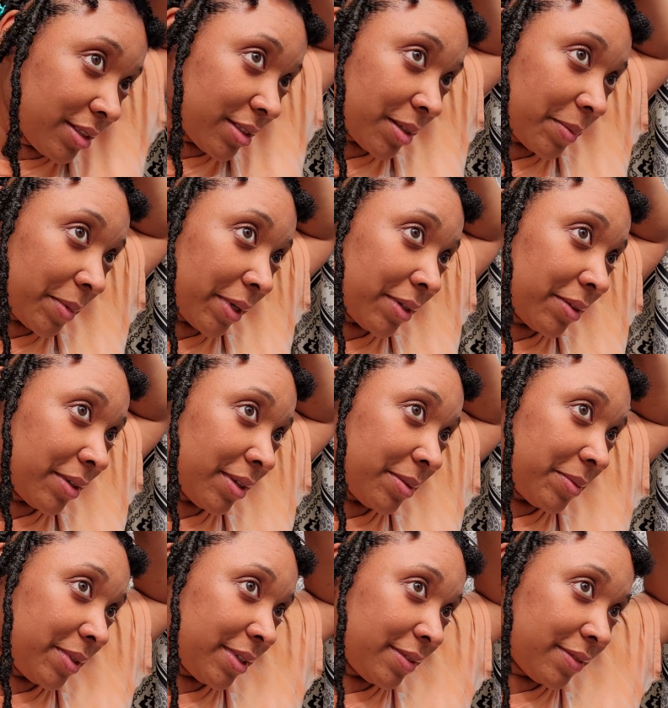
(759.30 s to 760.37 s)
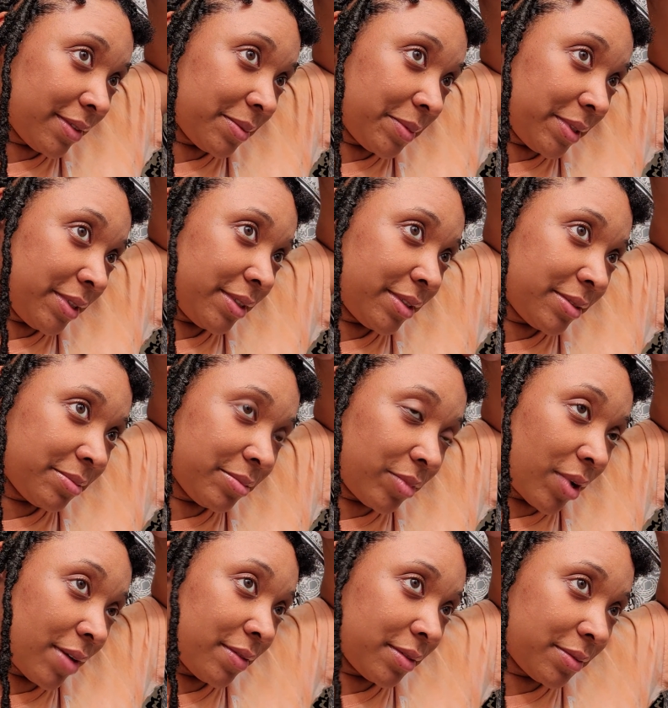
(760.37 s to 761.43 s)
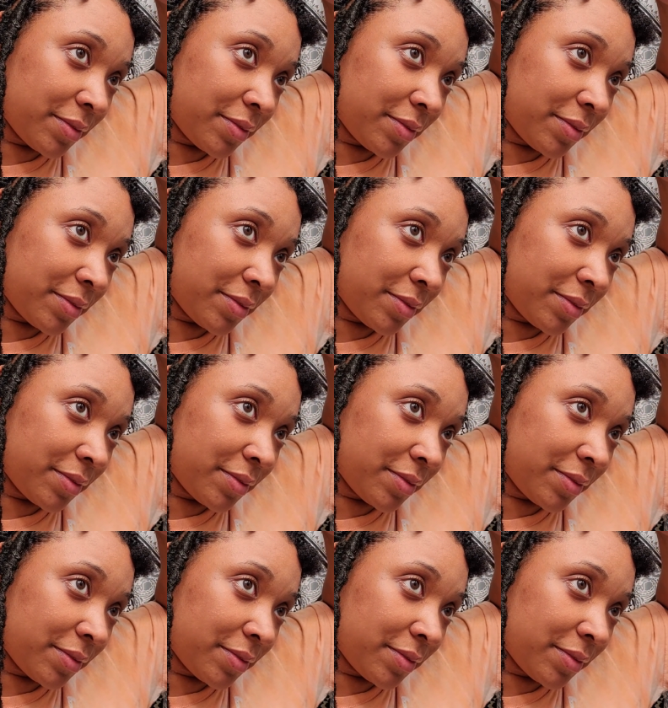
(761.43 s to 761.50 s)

I'm like, okay, whatever. I mean, bravo